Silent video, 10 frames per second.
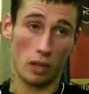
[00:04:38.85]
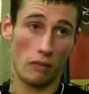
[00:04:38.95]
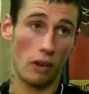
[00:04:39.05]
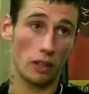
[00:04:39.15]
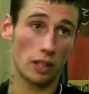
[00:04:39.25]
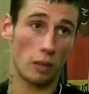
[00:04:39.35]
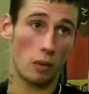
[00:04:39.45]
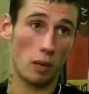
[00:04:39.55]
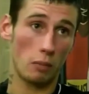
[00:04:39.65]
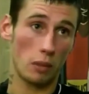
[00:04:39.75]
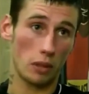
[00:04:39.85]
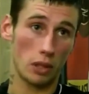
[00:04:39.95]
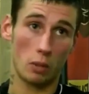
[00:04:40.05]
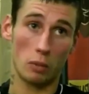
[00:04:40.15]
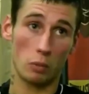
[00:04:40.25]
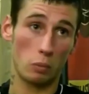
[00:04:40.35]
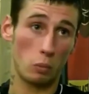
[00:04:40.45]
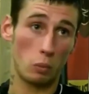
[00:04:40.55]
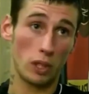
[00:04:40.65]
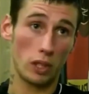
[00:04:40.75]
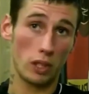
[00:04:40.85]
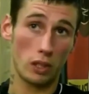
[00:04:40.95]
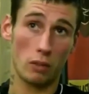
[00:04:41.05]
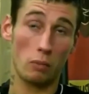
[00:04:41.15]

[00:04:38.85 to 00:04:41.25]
When I fought Sam Webb. We